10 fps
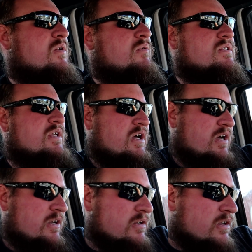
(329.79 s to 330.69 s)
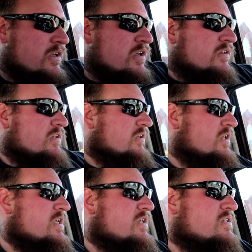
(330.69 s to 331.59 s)
but it was the
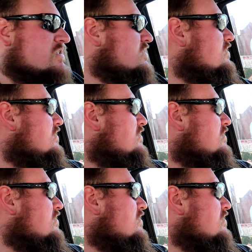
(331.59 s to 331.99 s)
Leeds